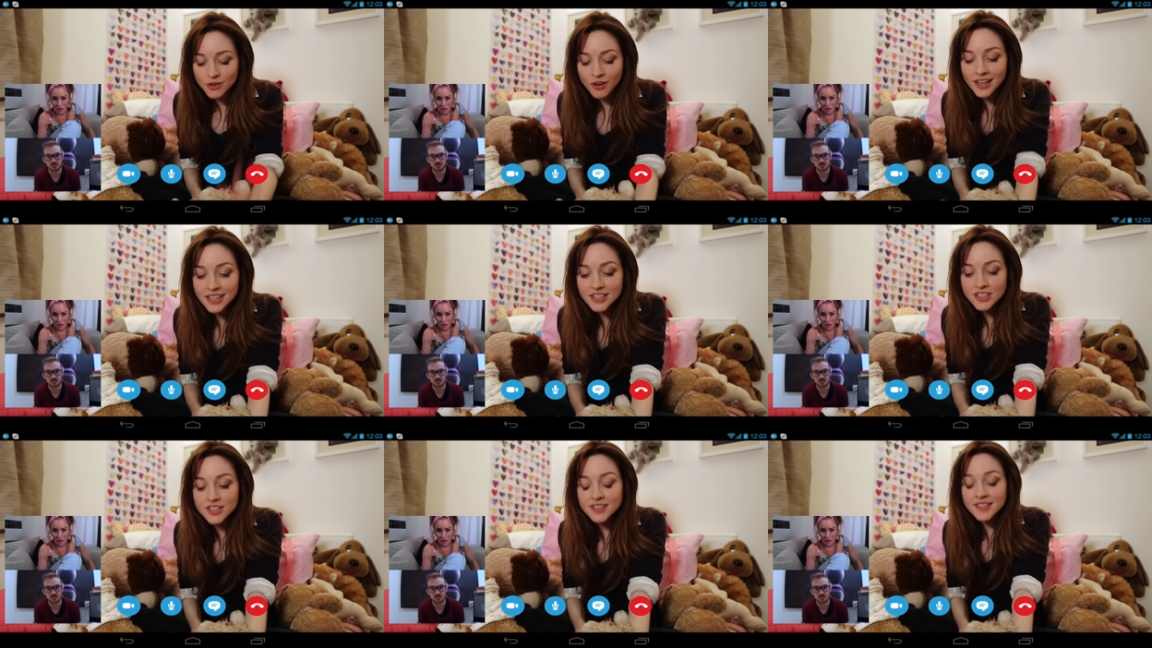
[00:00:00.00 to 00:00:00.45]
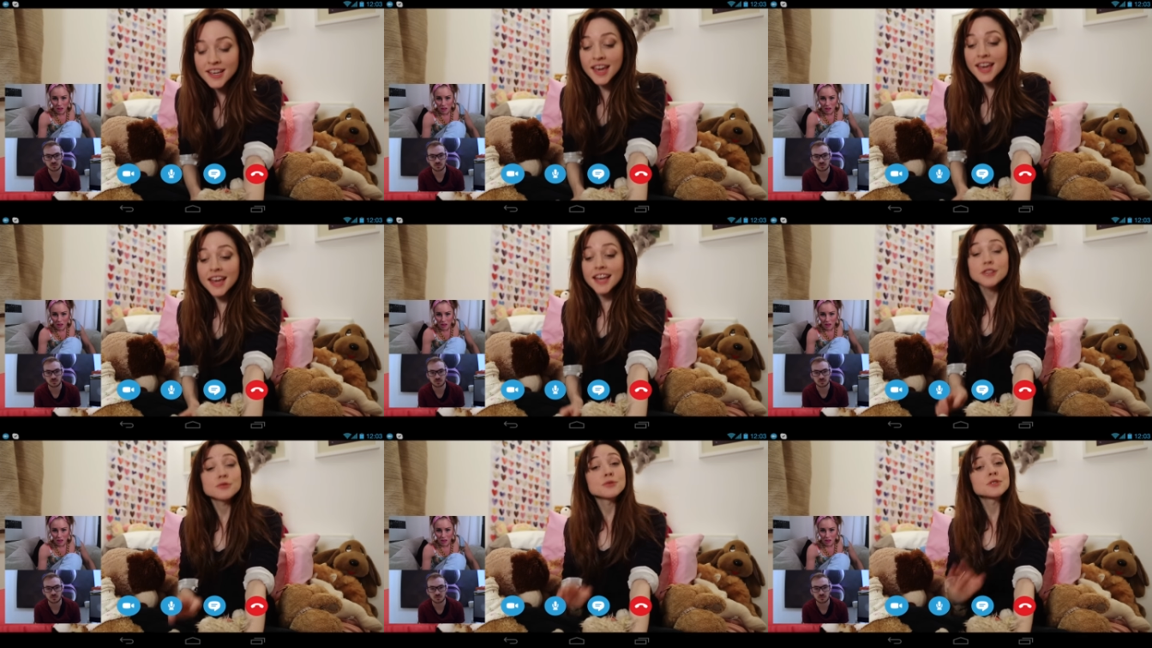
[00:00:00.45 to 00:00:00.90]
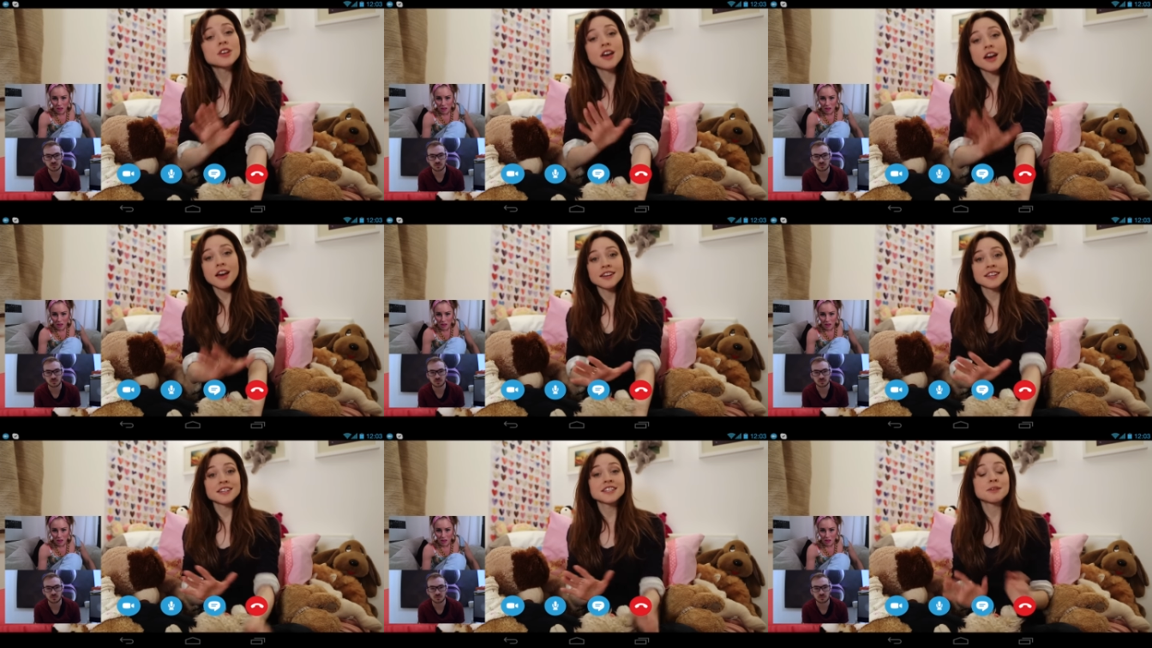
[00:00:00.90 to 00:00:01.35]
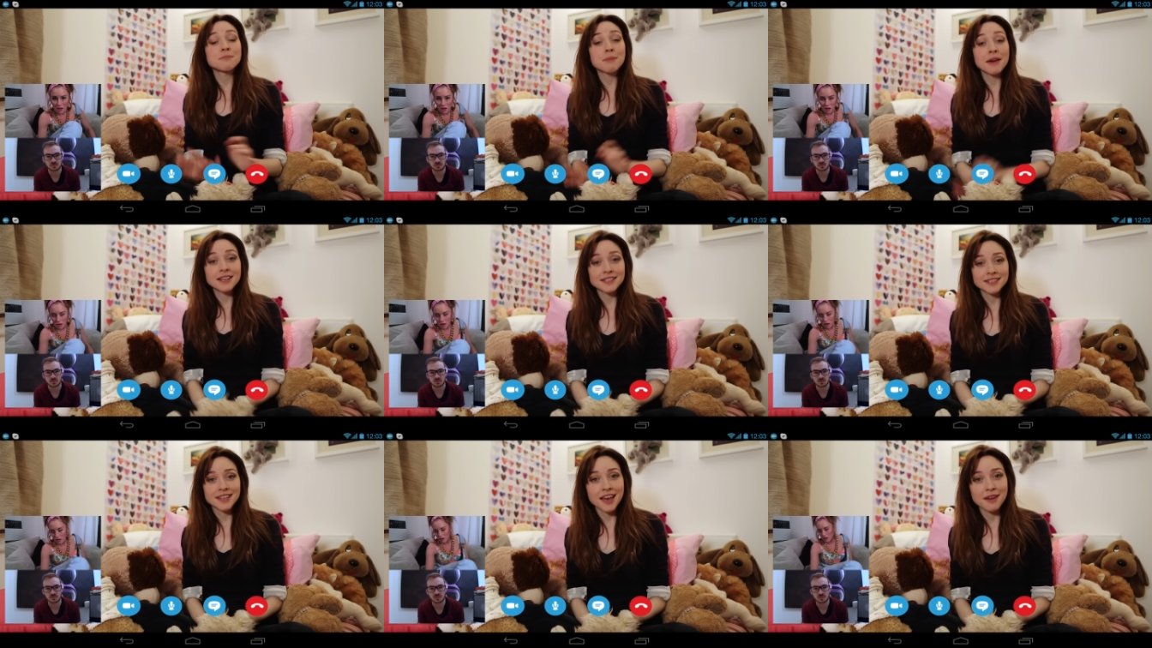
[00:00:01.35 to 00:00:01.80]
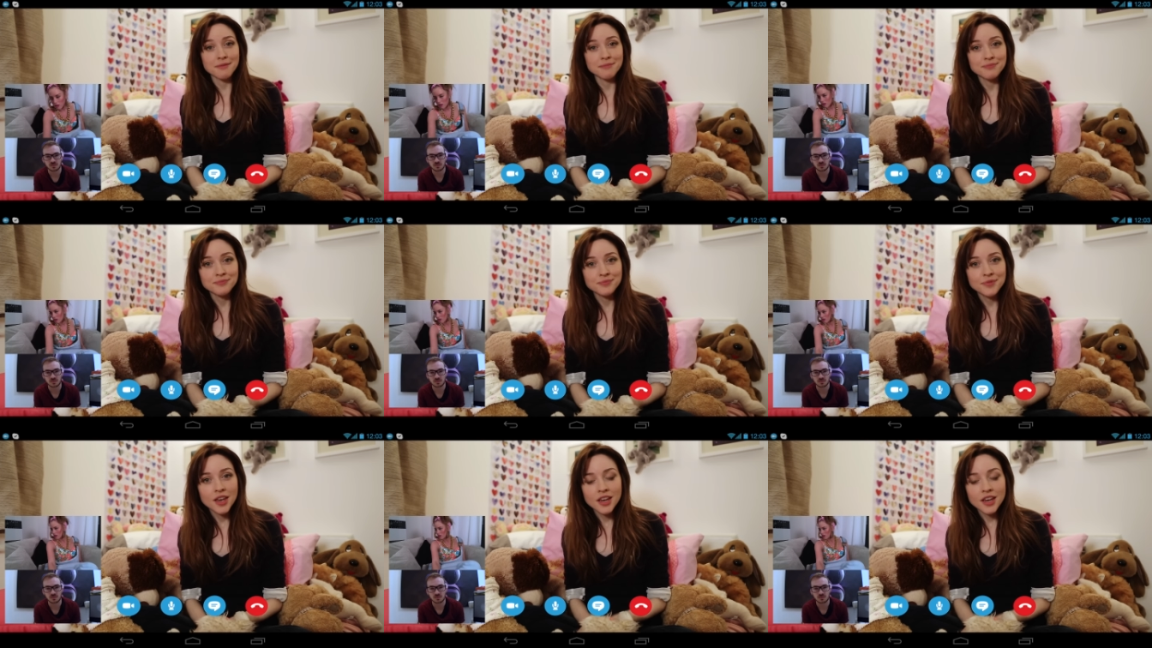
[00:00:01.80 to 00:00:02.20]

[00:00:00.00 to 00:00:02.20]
not. It's just, it's returning to base camp.